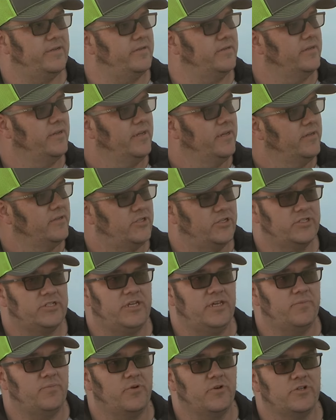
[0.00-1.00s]
and
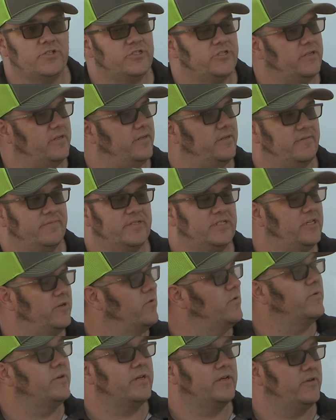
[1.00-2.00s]
just keep pushing and
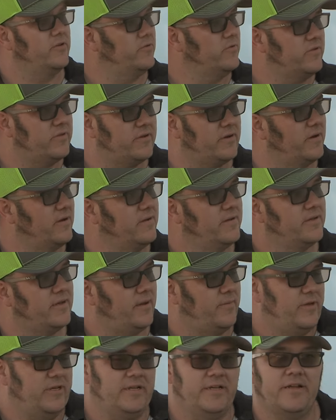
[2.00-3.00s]
see what we can do with her.
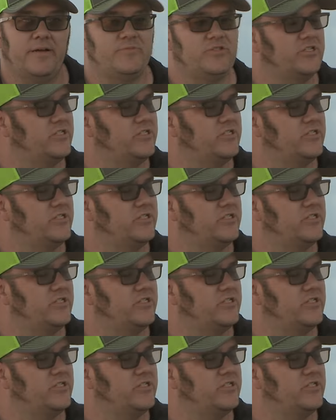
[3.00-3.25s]
I mean, I'm